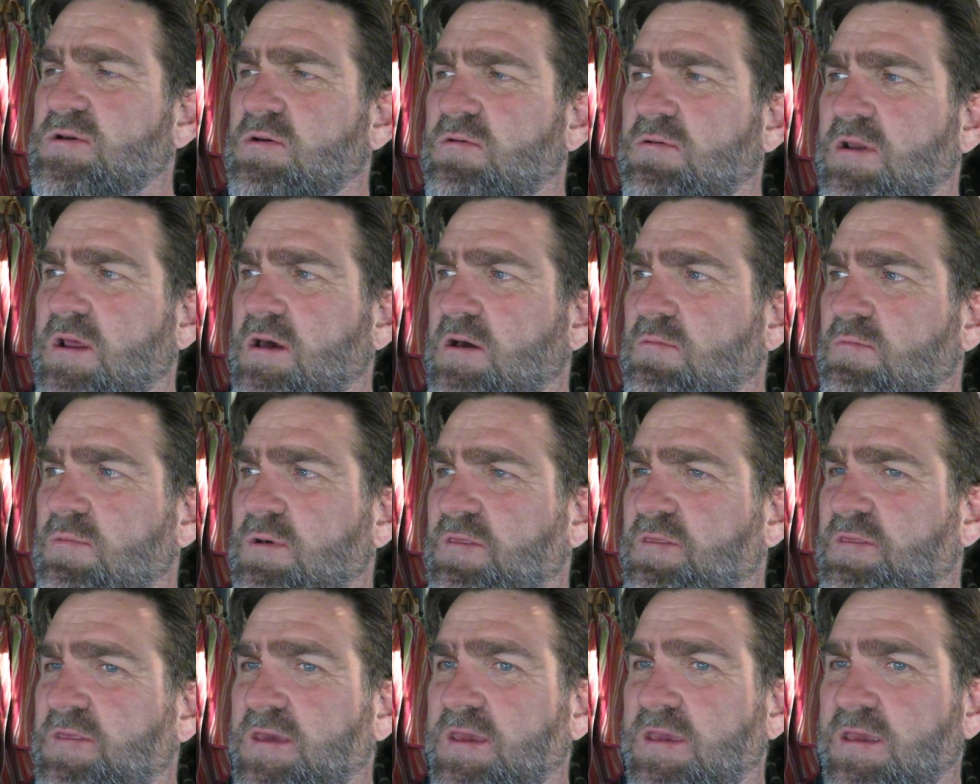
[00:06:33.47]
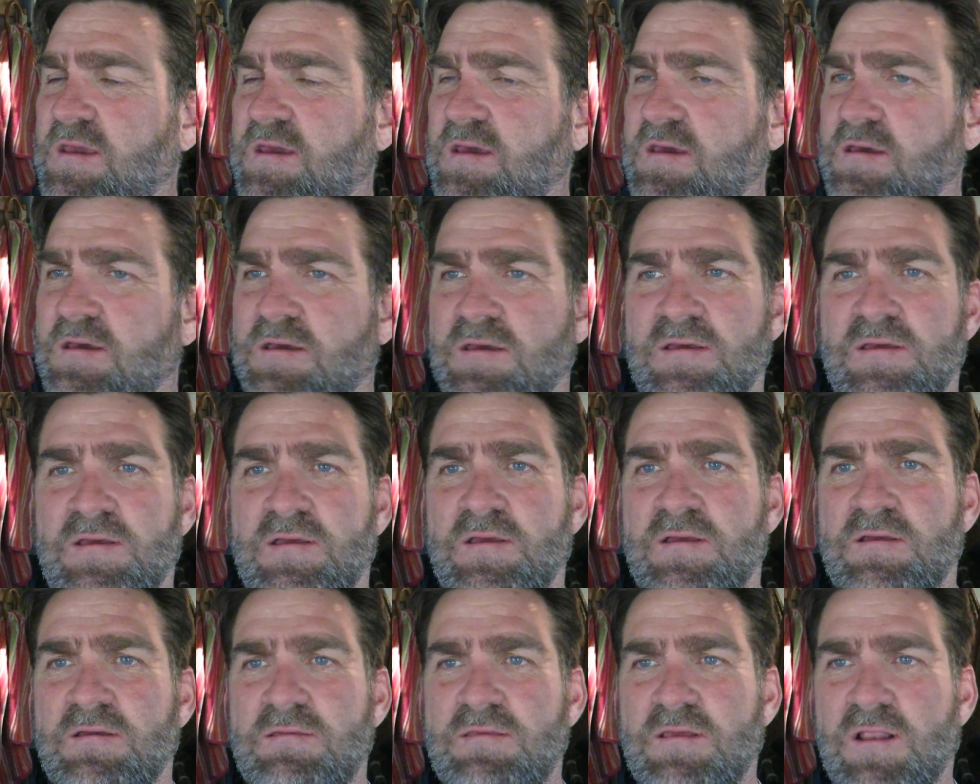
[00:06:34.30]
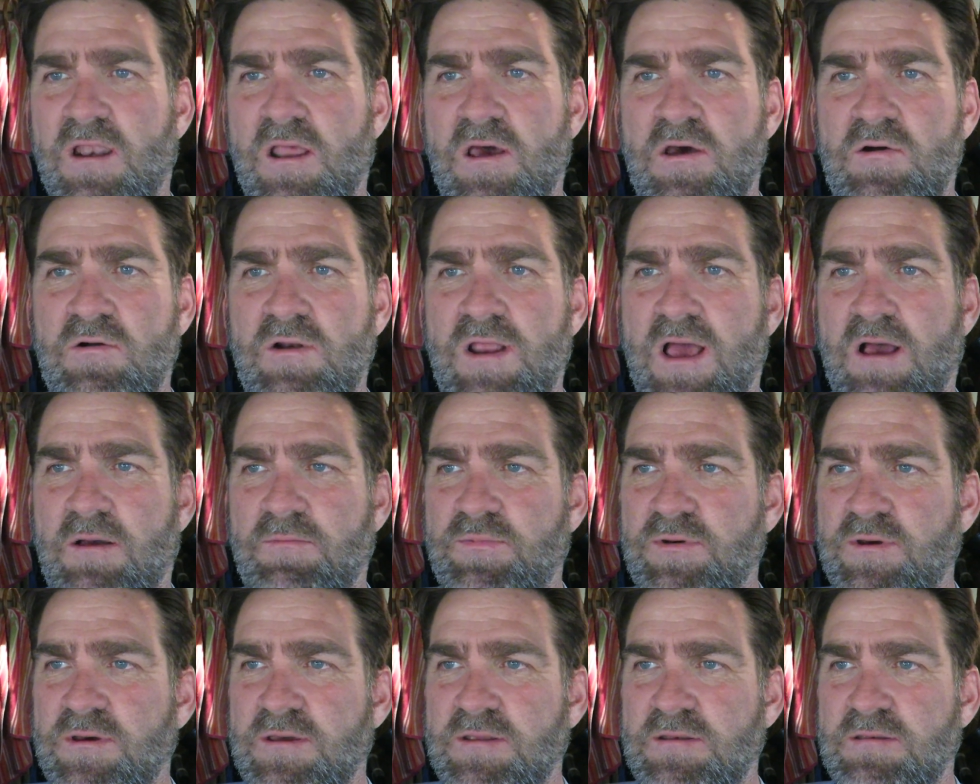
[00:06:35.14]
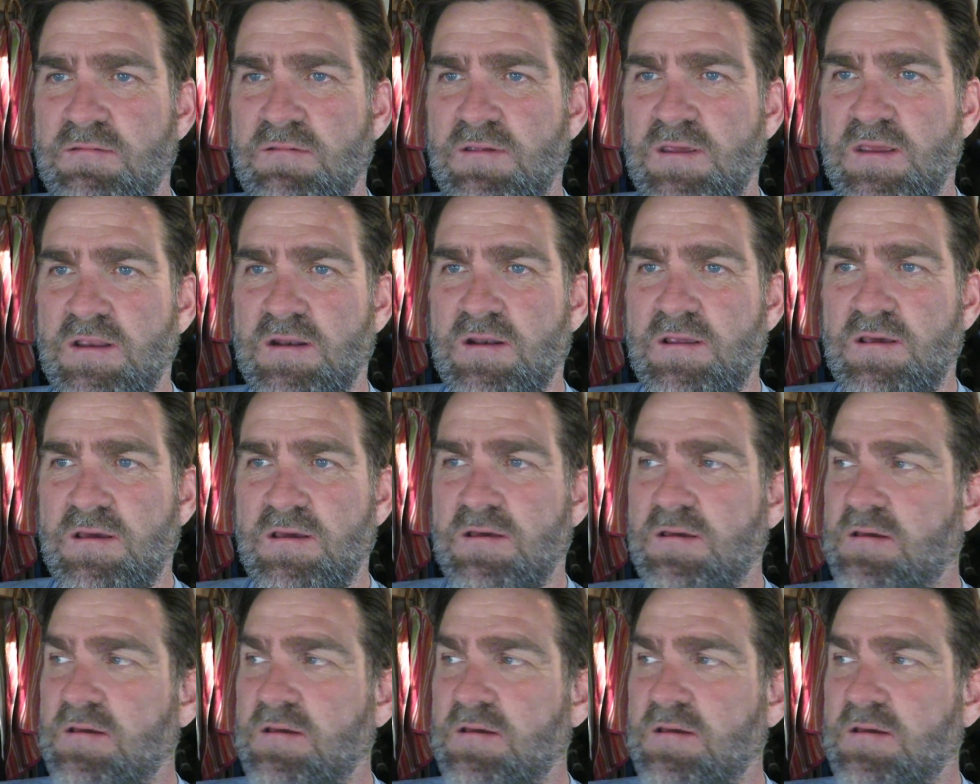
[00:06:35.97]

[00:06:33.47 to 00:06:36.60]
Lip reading: going on with the load output, and